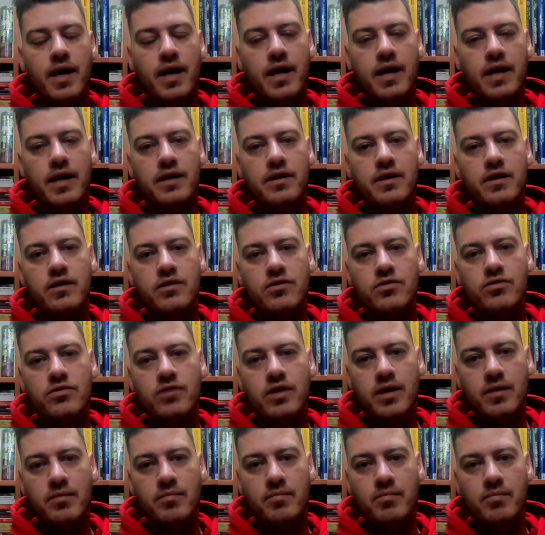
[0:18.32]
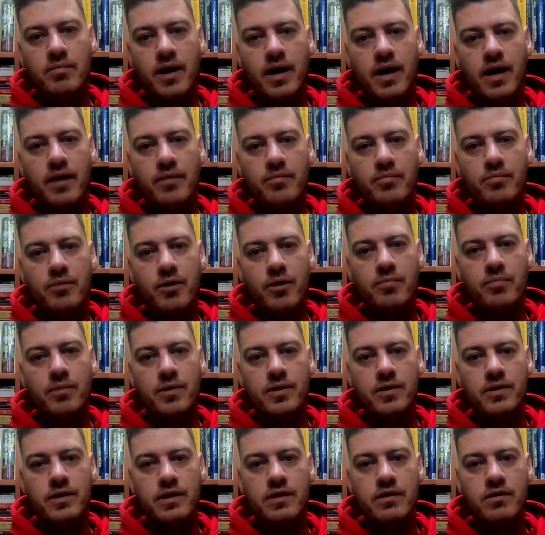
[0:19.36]
And you can buy
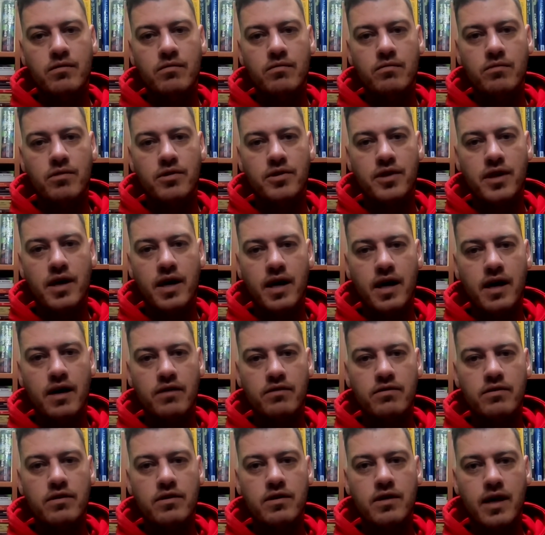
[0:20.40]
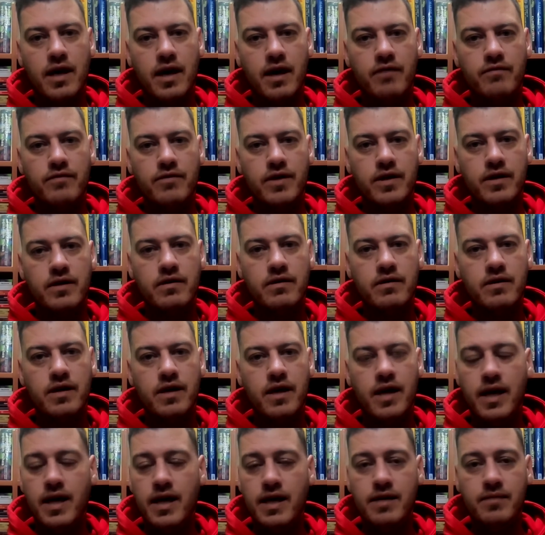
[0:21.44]
property without having
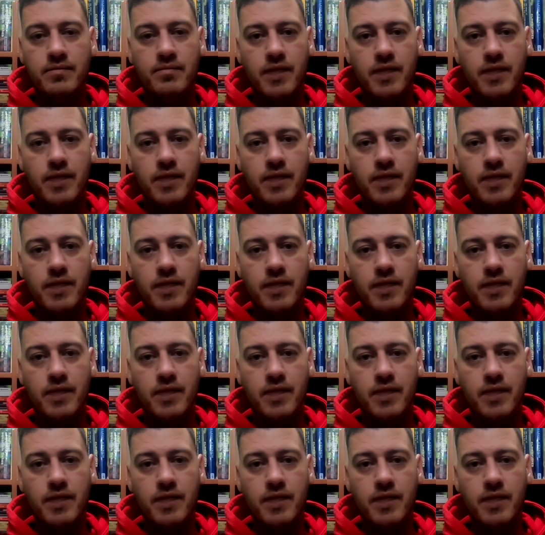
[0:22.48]
any